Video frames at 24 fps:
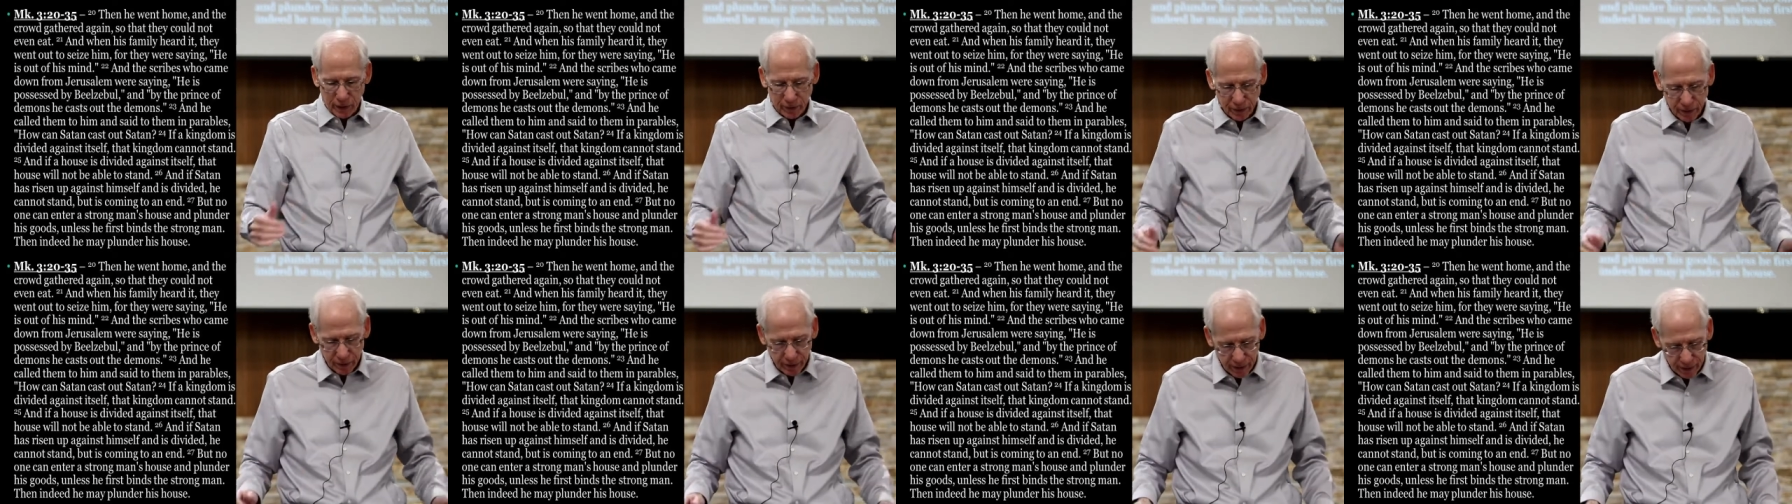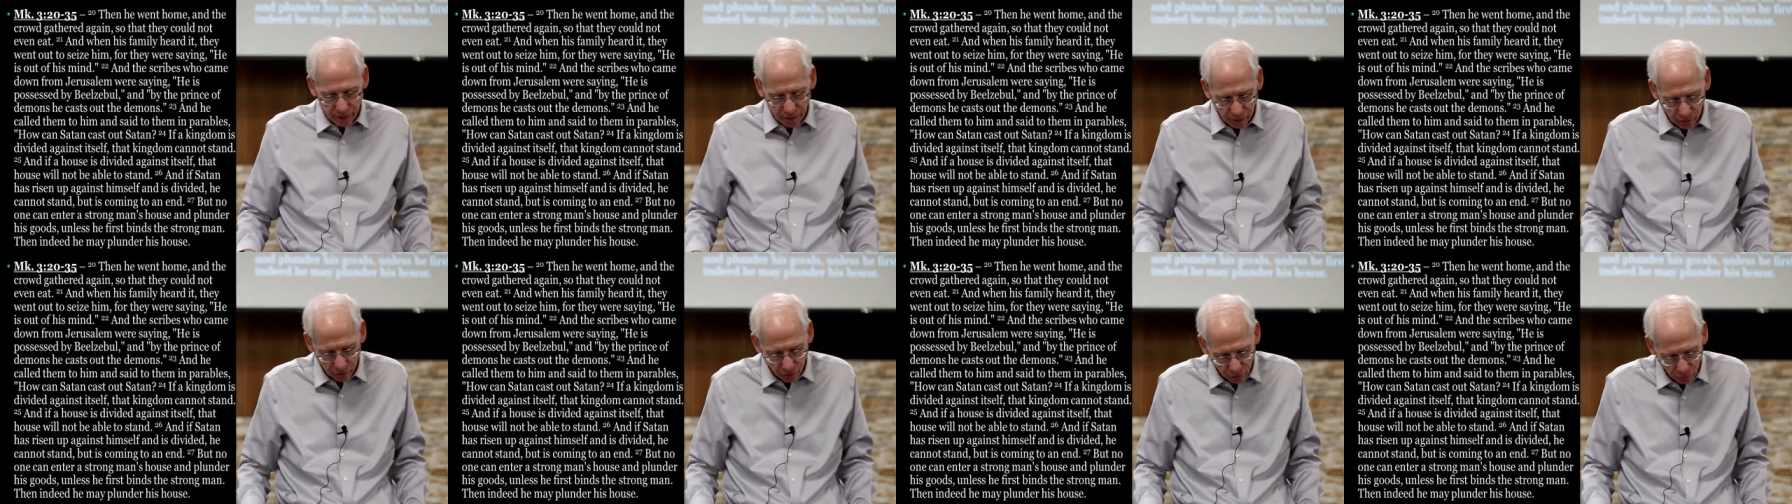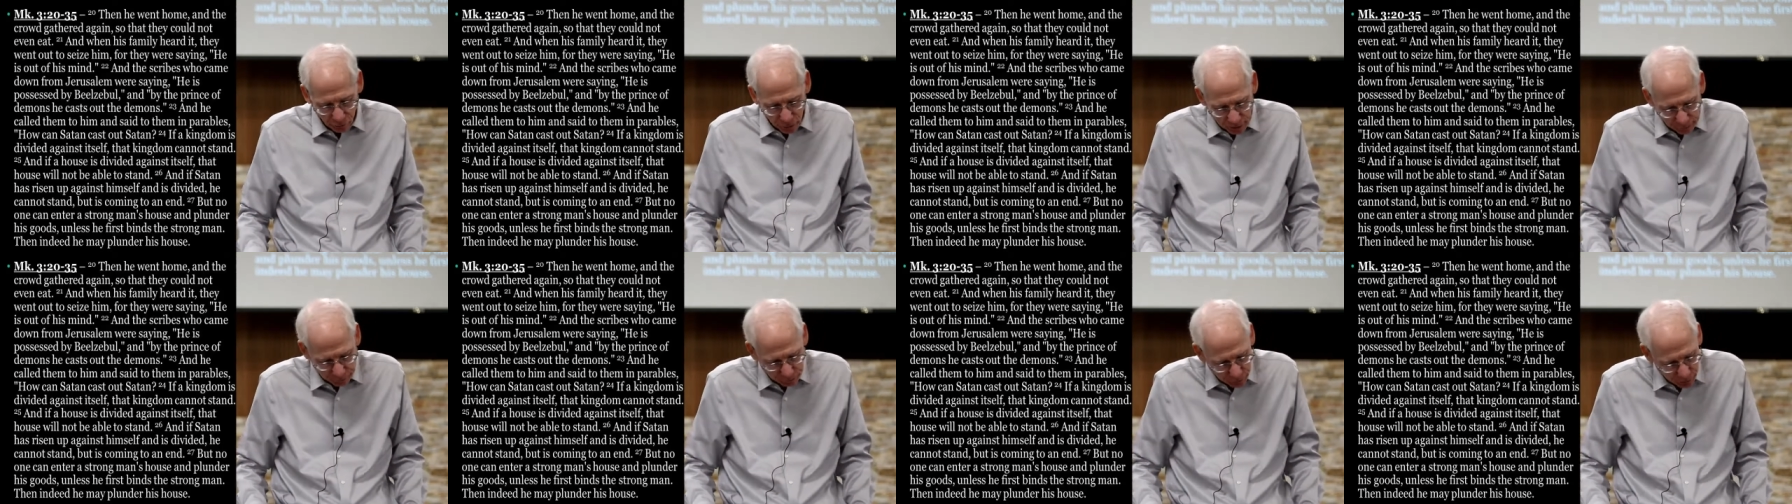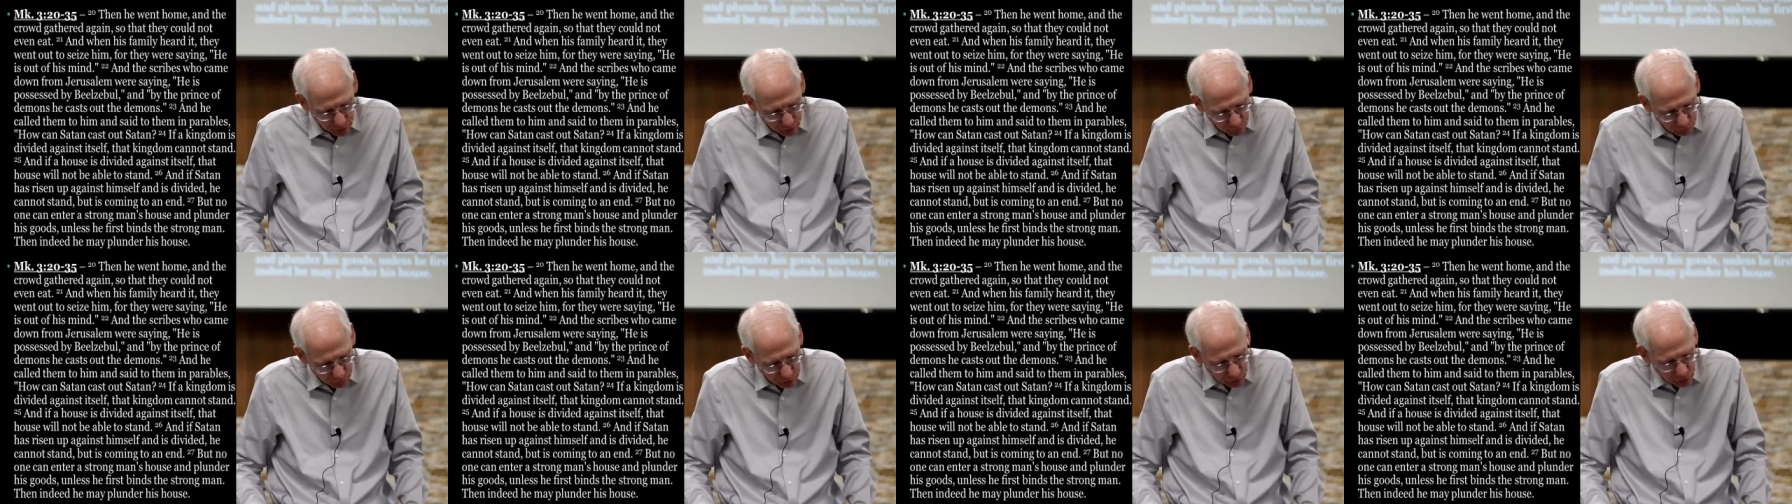And then he
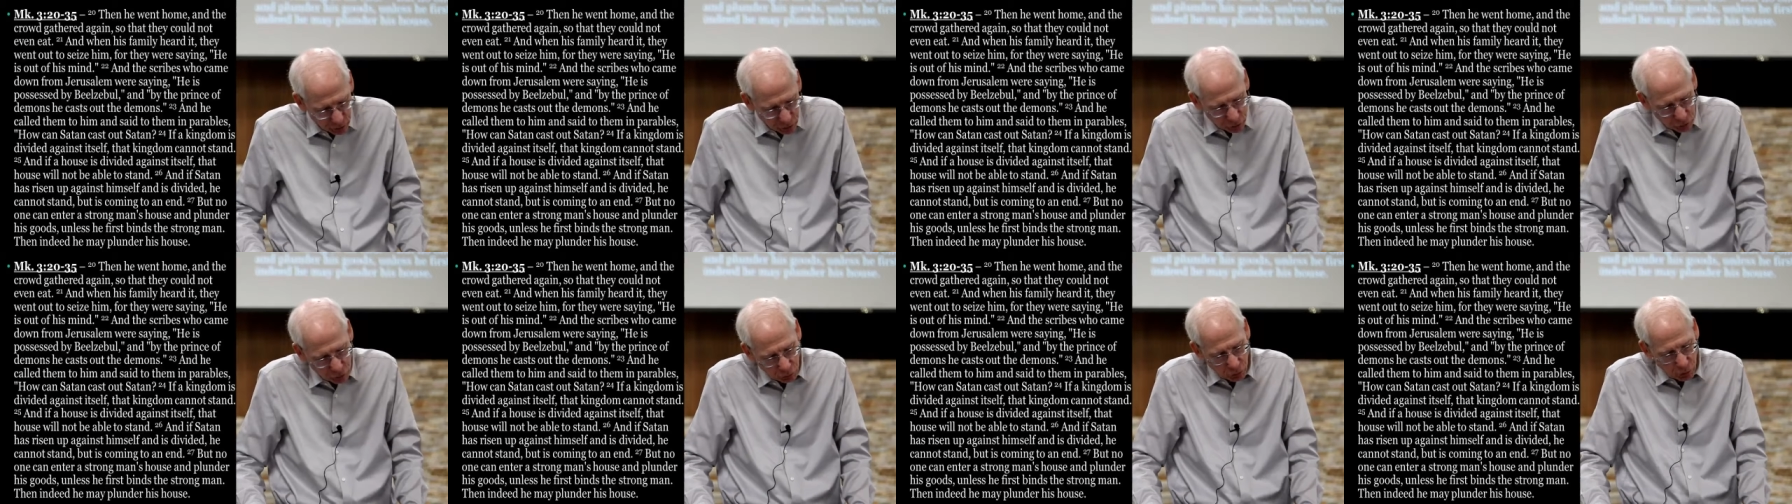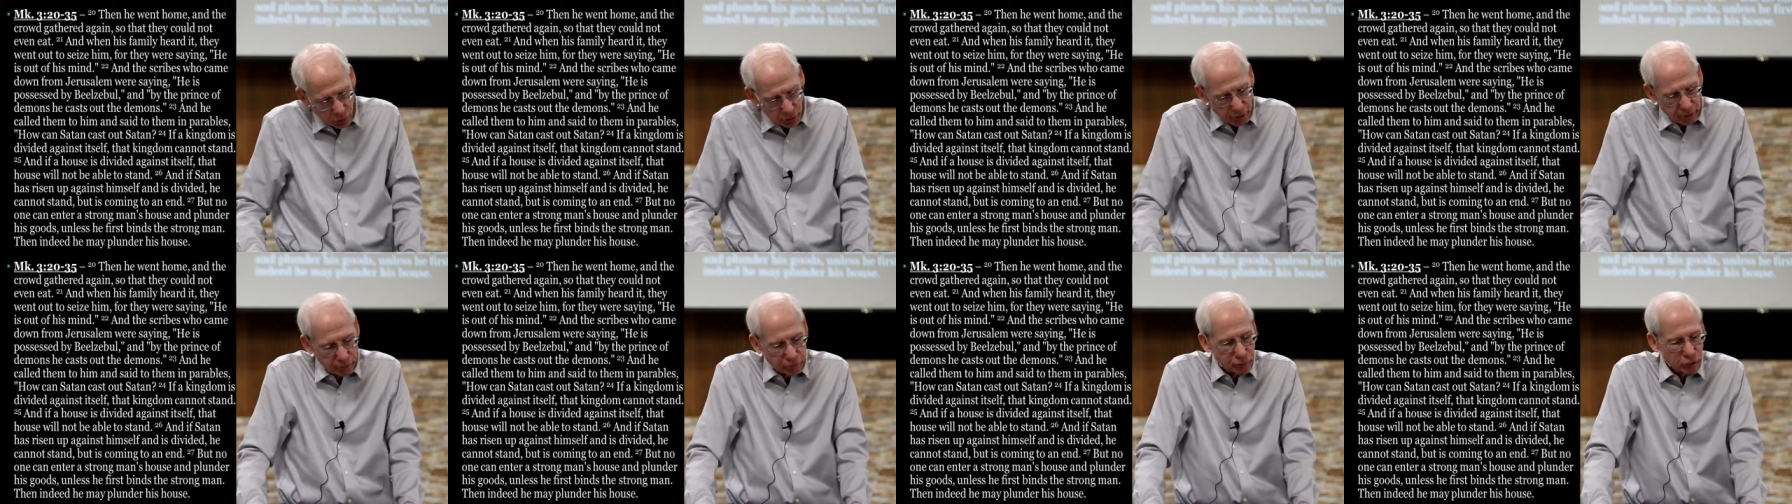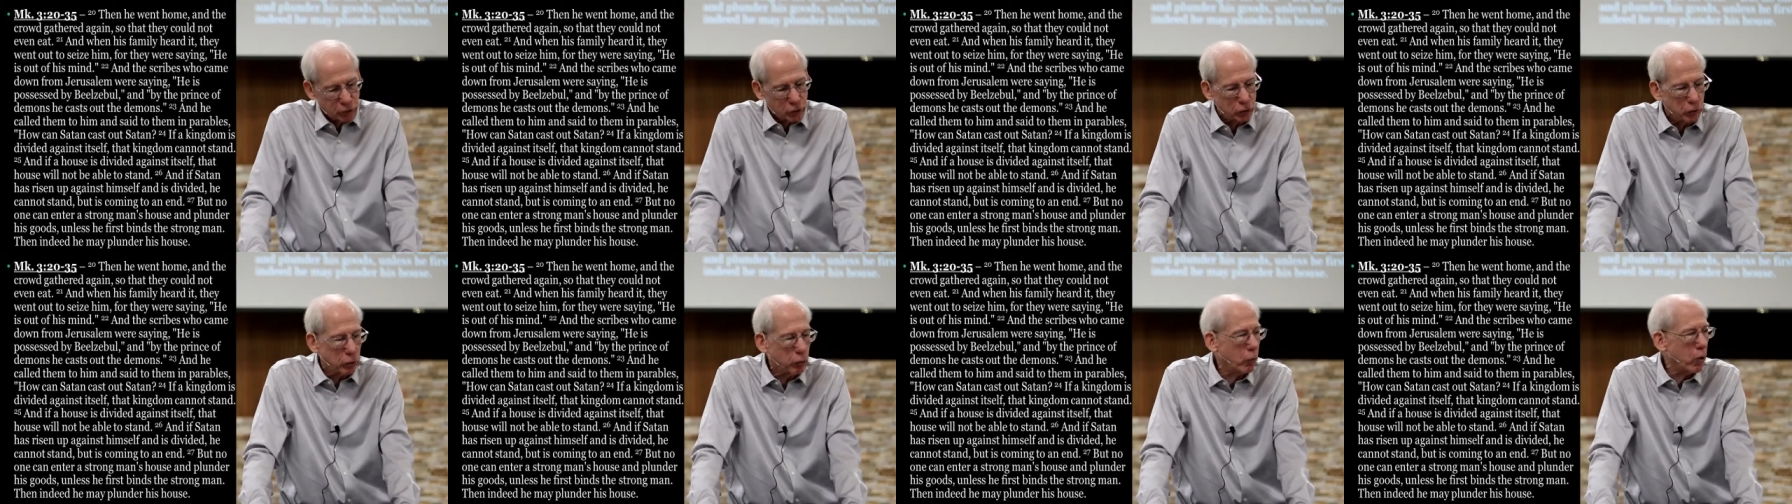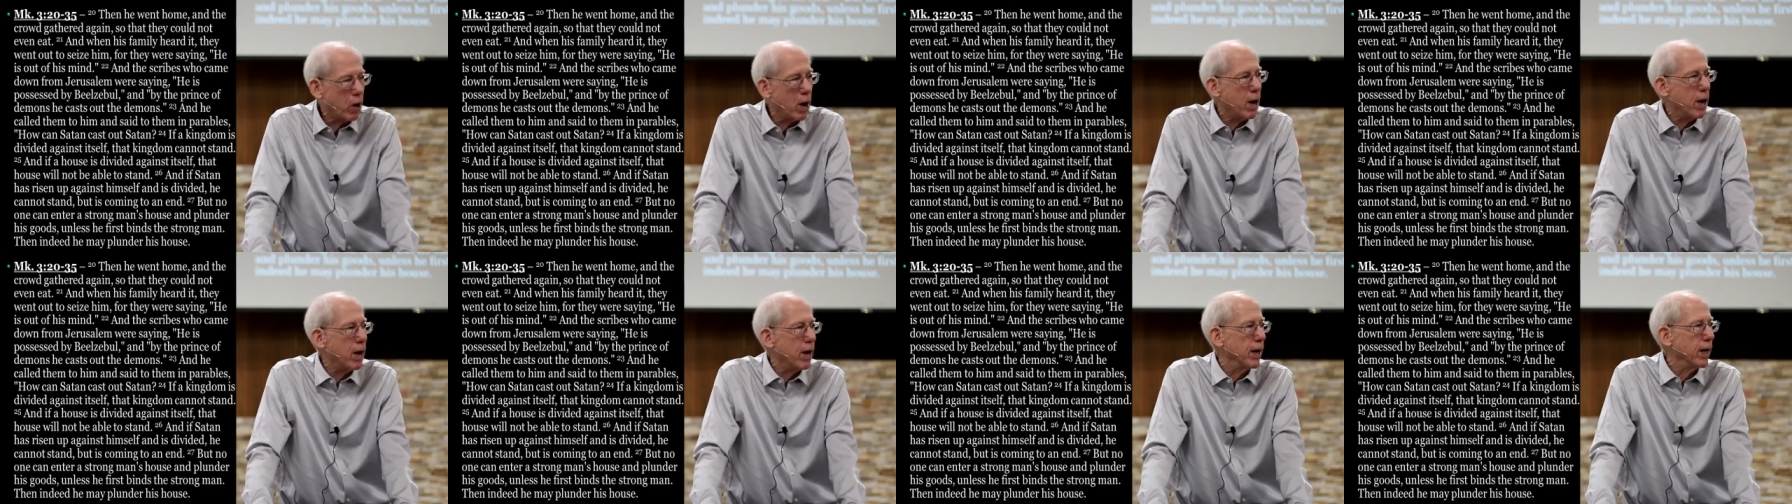interrupts it with the story of
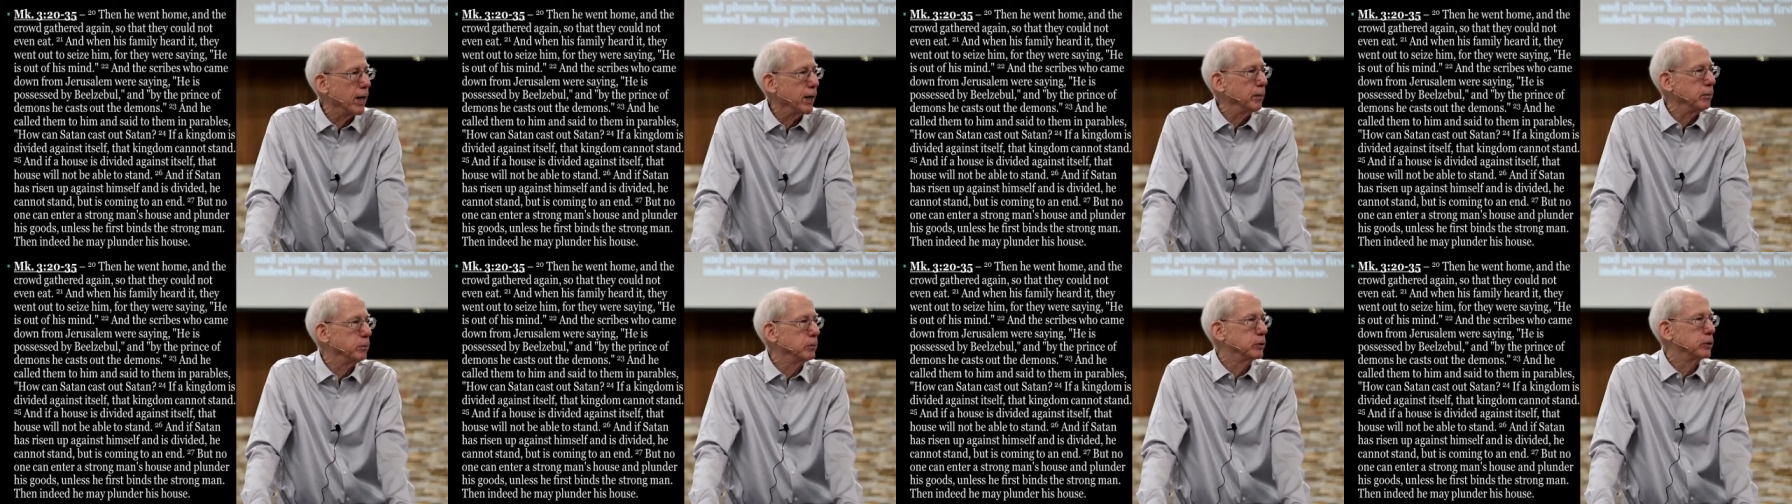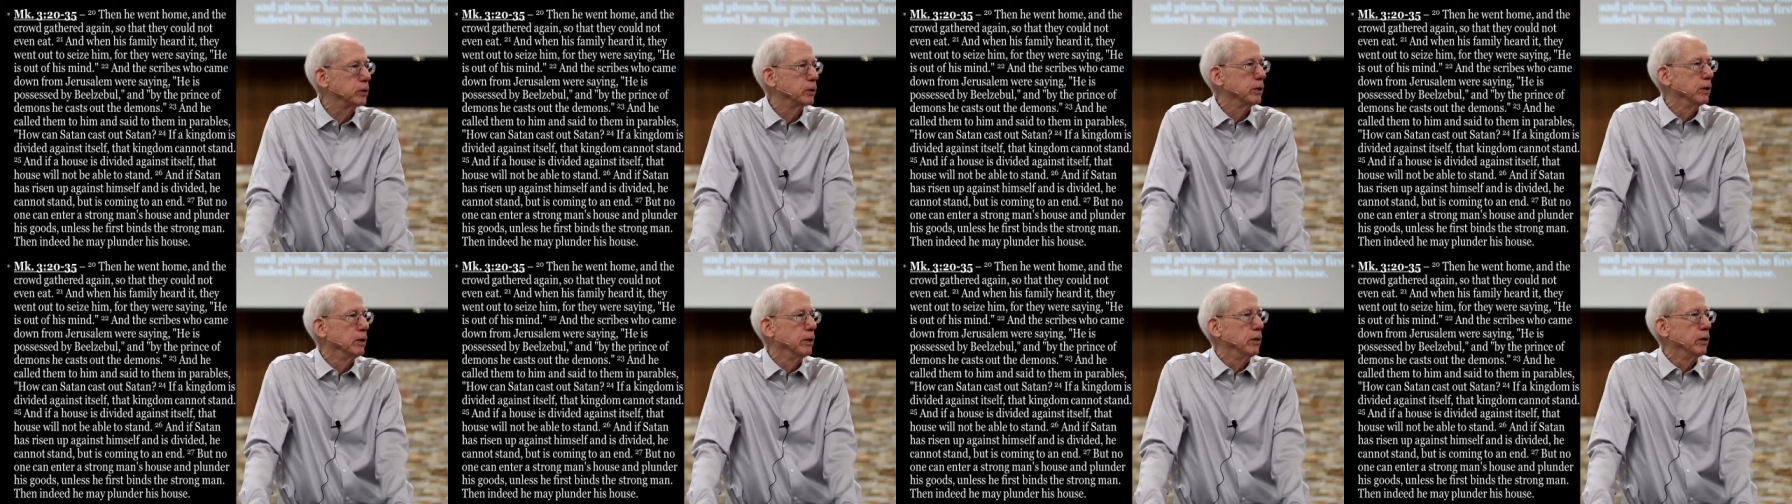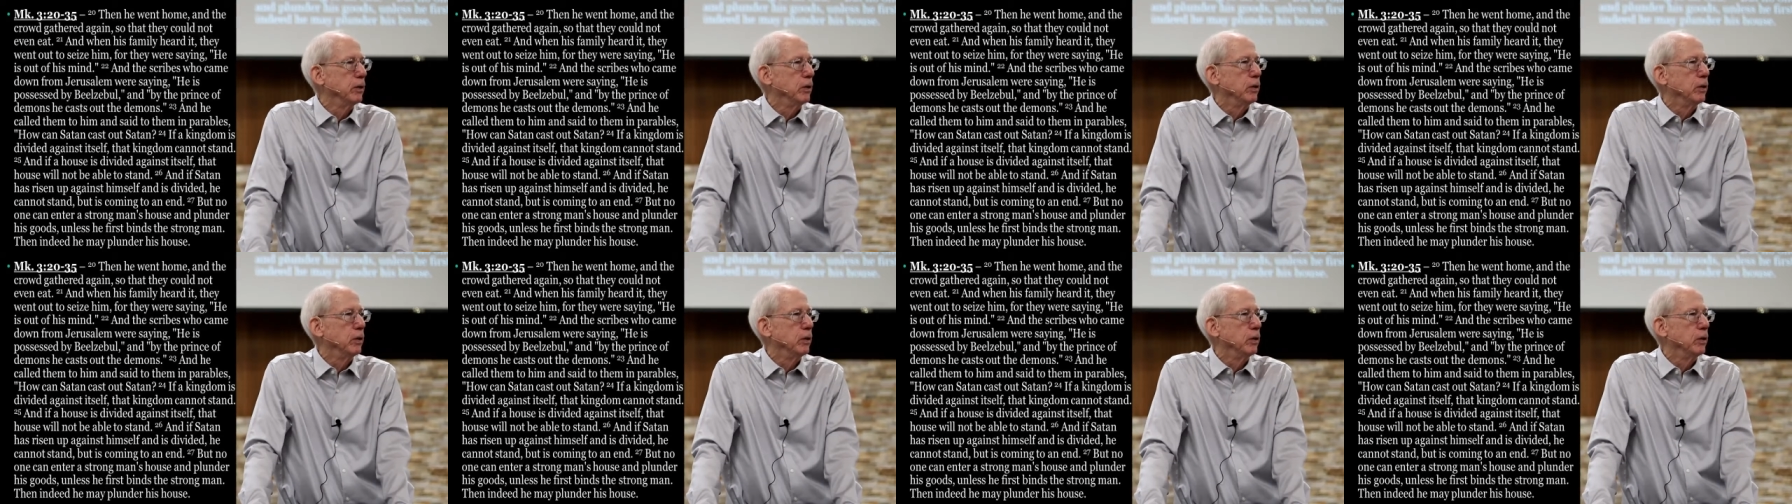scribes